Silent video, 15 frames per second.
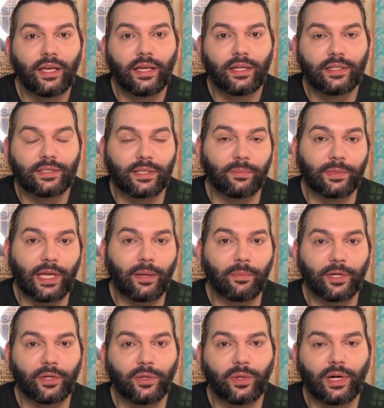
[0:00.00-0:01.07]
some time
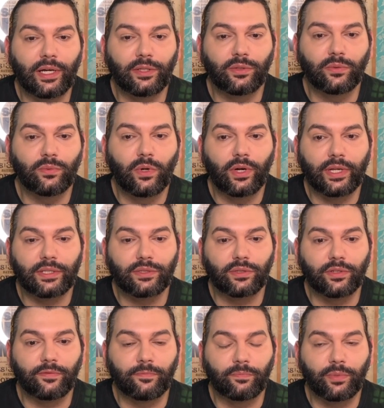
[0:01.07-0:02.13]
ago, I do want to
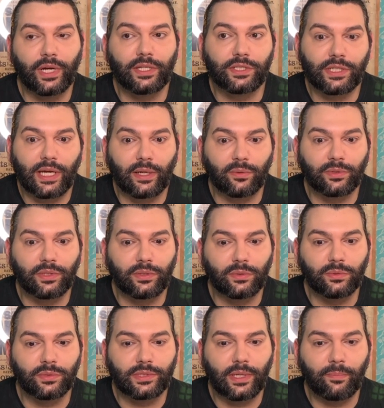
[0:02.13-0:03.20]
sort of branch out and
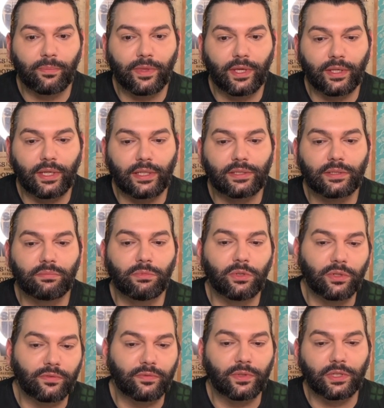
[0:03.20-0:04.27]
do something that's
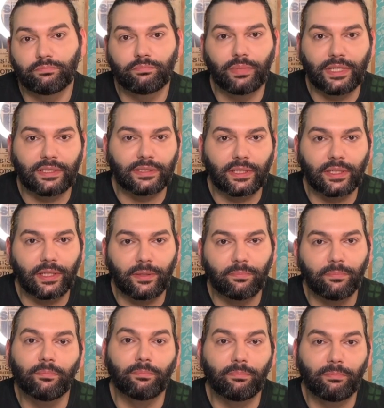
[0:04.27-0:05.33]
more for basically
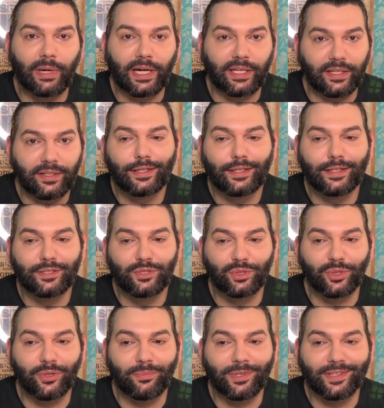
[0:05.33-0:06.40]
my
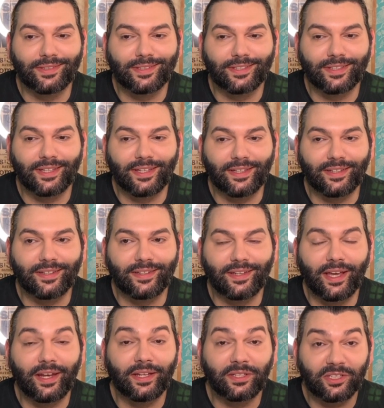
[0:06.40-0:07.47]
enjoyment
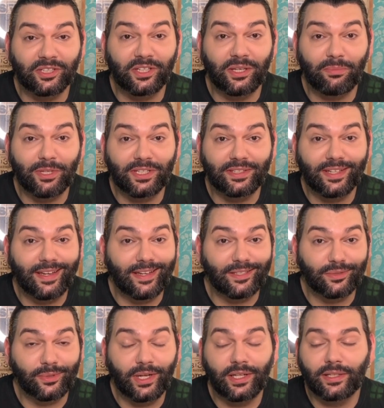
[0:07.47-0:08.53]
and entertainment
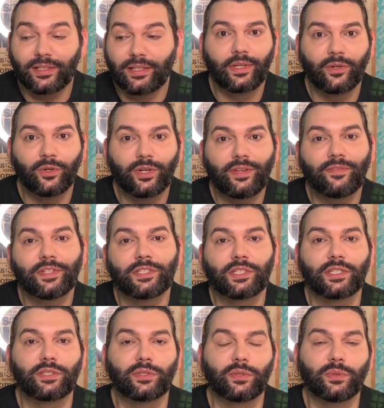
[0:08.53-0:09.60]
as well, or even
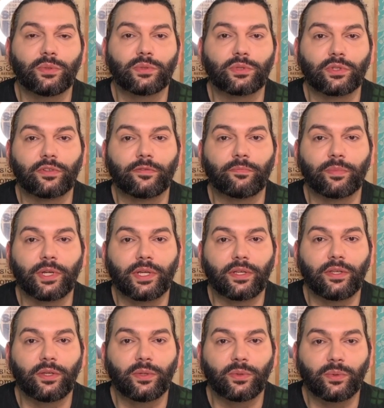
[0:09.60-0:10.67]
just to sort of
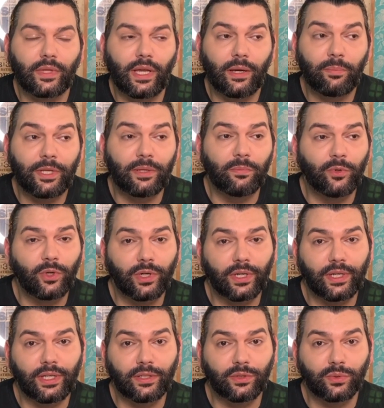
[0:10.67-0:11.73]
bring you a bit more
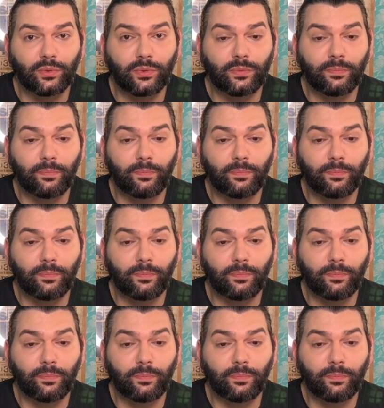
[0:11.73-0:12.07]
into